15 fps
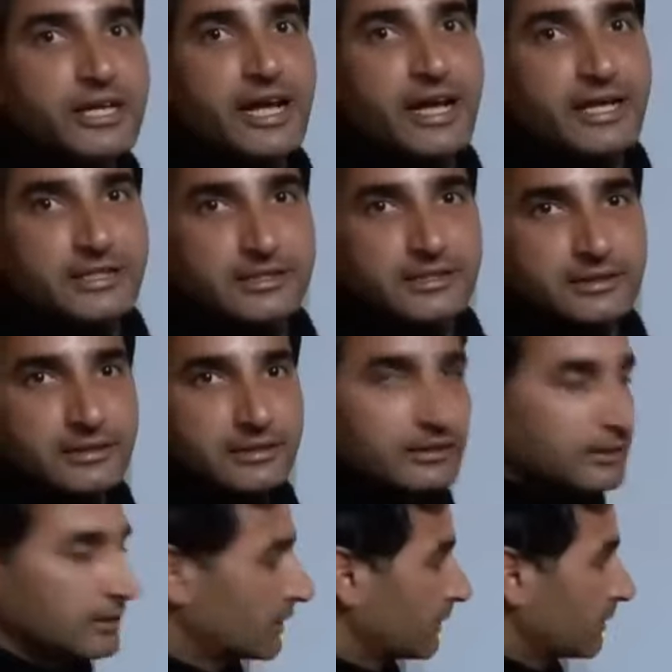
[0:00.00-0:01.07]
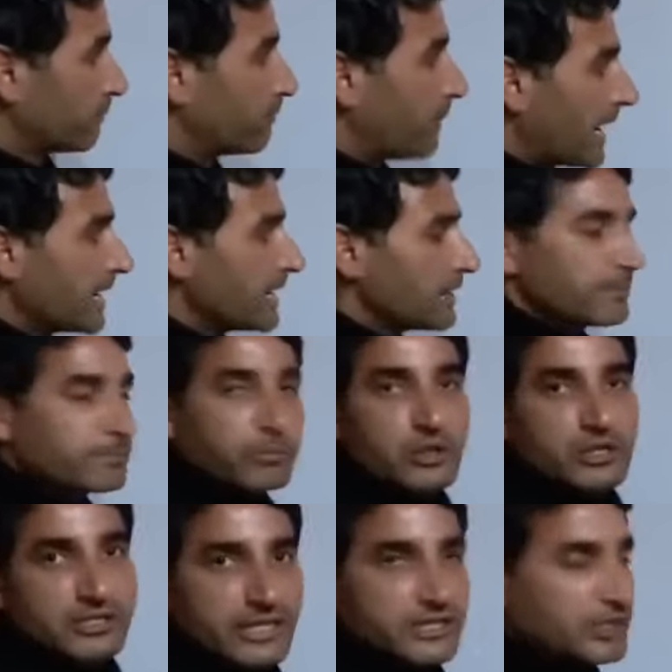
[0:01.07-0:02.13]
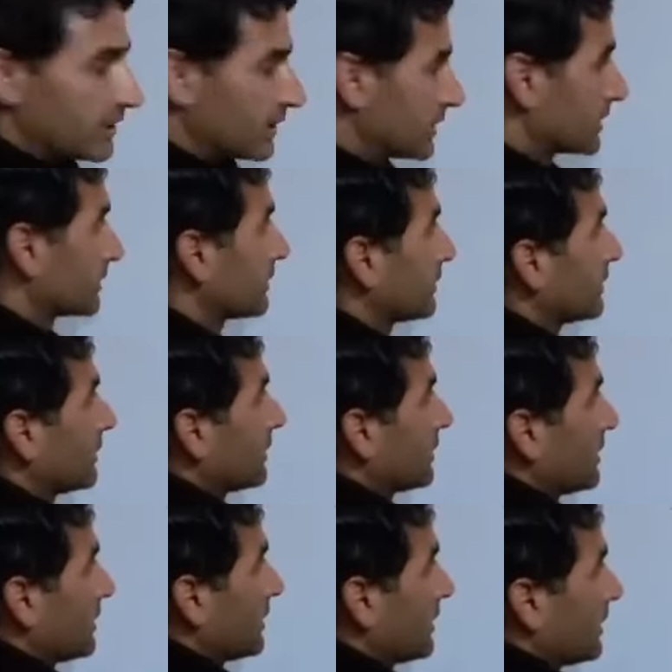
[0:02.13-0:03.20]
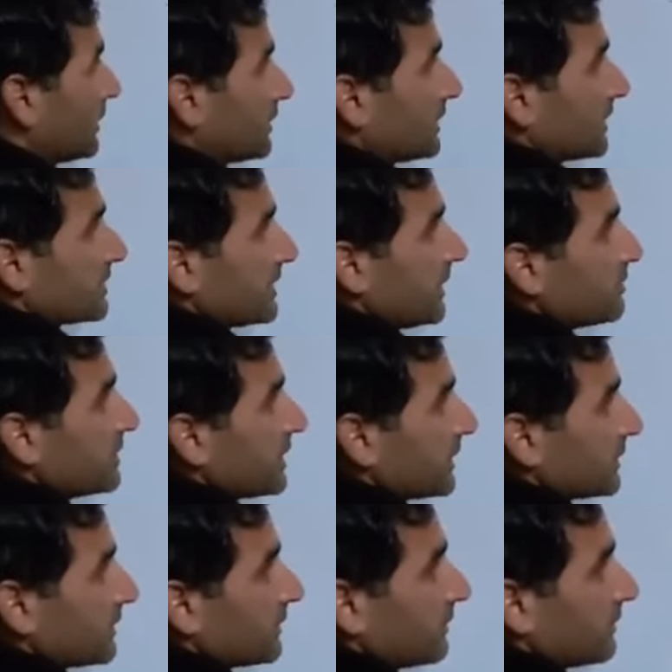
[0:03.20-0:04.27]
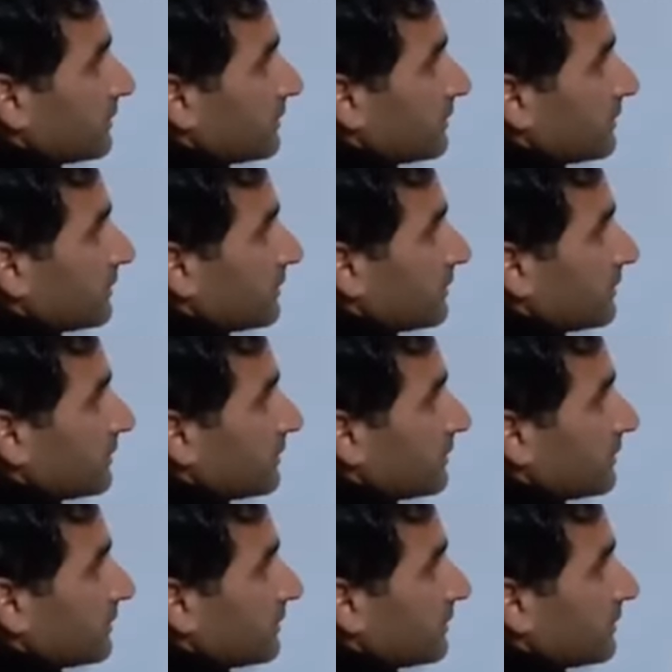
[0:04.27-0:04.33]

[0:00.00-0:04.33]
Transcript: as by plus agent. The subject